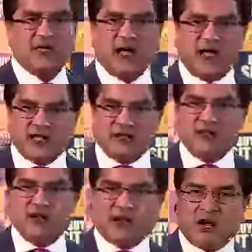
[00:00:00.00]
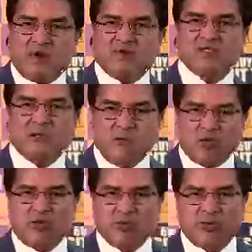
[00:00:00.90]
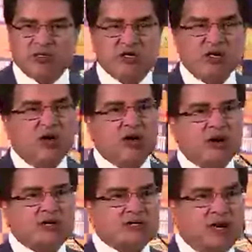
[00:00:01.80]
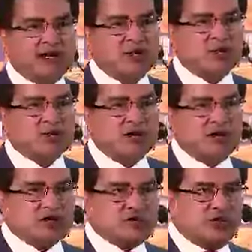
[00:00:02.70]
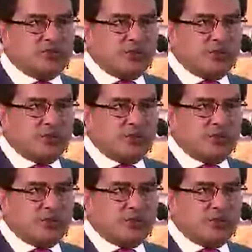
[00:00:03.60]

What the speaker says: I think we'll come out with some more papers on understanding growth. So